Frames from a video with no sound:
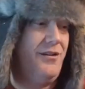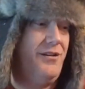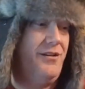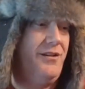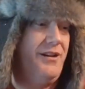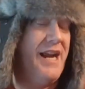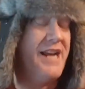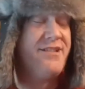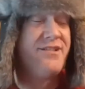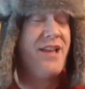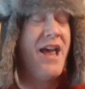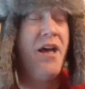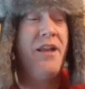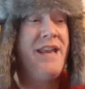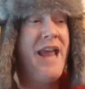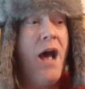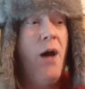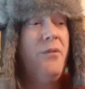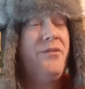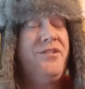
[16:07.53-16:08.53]
it's
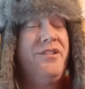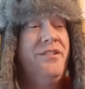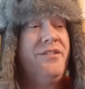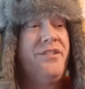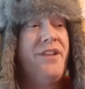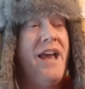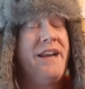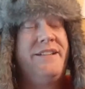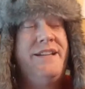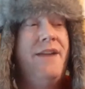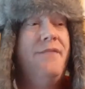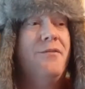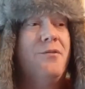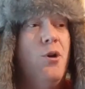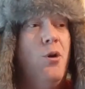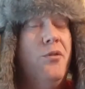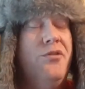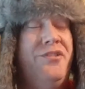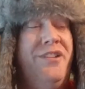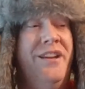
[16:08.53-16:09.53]
just like Dave
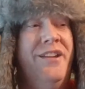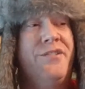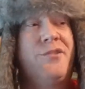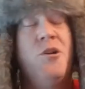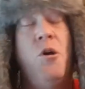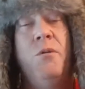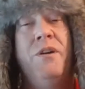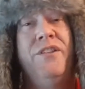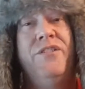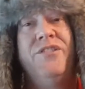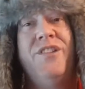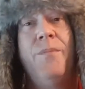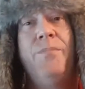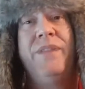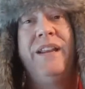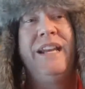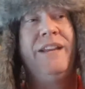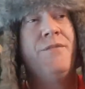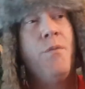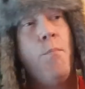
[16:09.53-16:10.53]
Grohl said, it's growing into
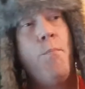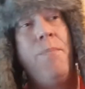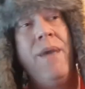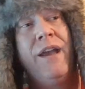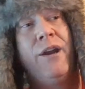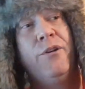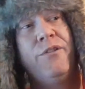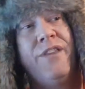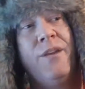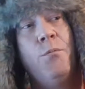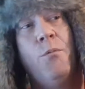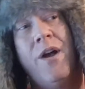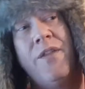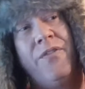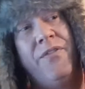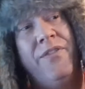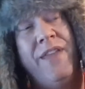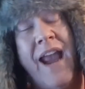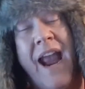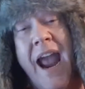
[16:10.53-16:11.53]
something even bigger than
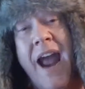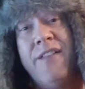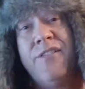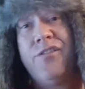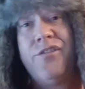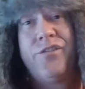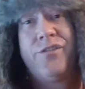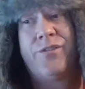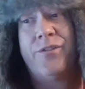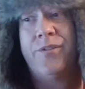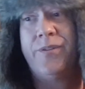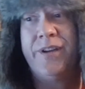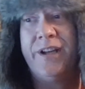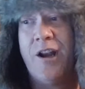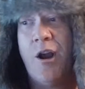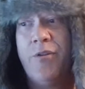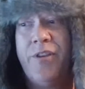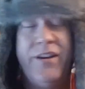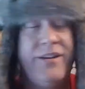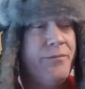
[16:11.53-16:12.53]
what they had,
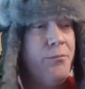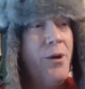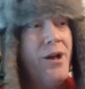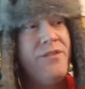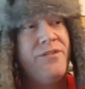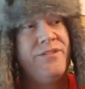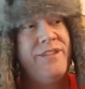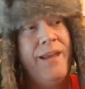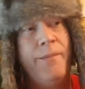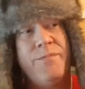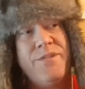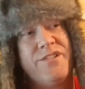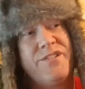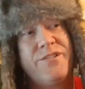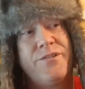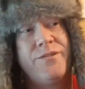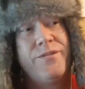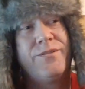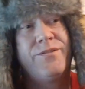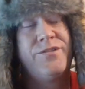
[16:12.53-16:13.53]
than what them
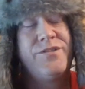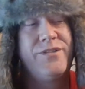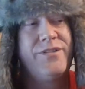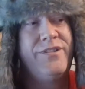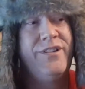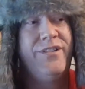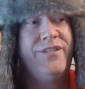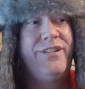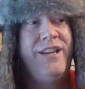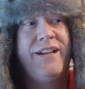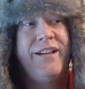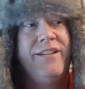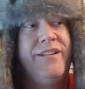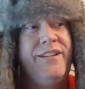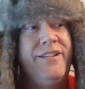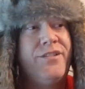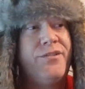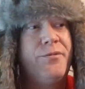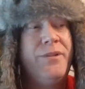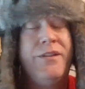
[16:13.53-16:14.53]
just to sing
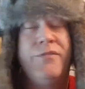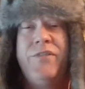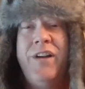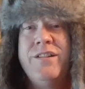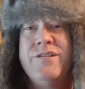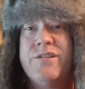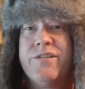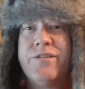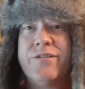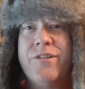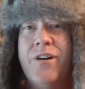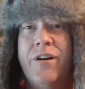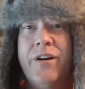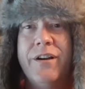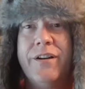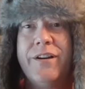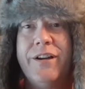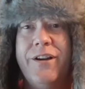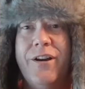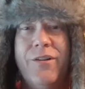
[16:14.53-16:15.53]
these three friends just started,
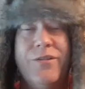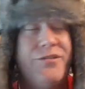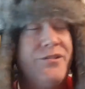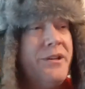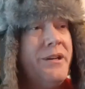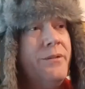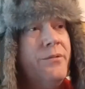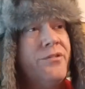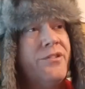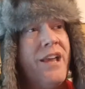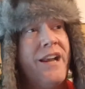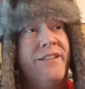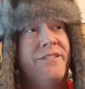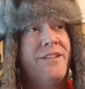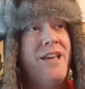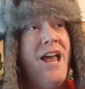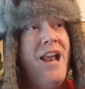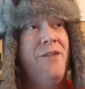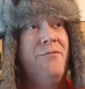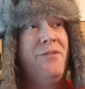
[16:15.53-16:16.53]
So he was like, it's
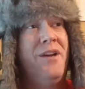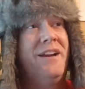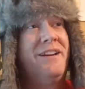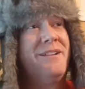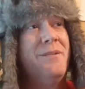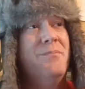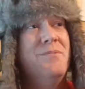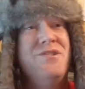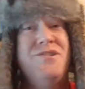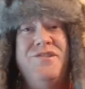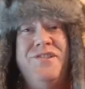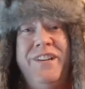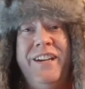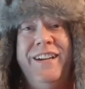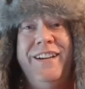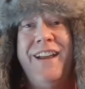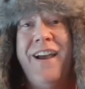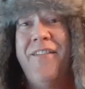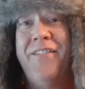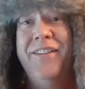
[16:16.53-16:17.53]
kind of like a
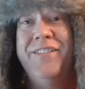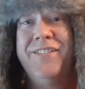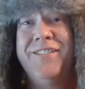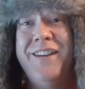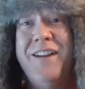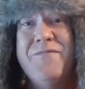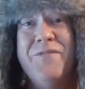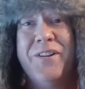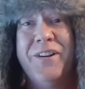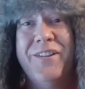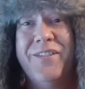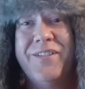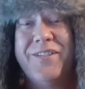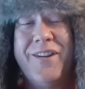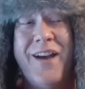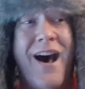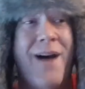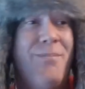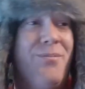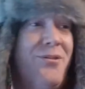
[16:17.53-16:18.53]
machine now that's never going to
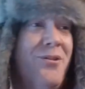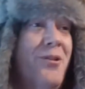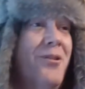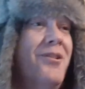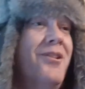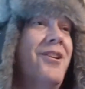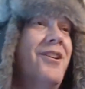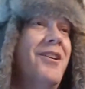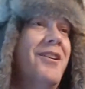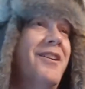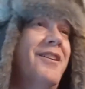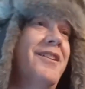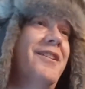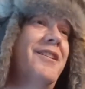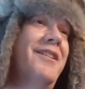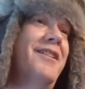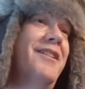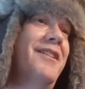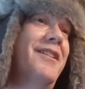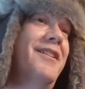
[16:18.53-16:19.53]
stop. So
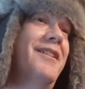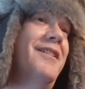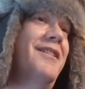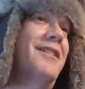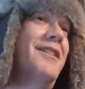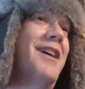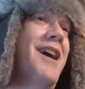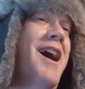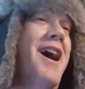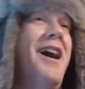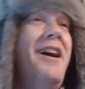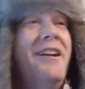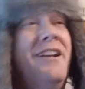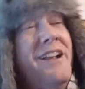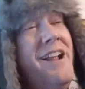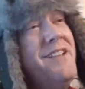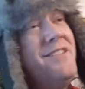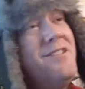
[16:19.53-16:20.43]
that's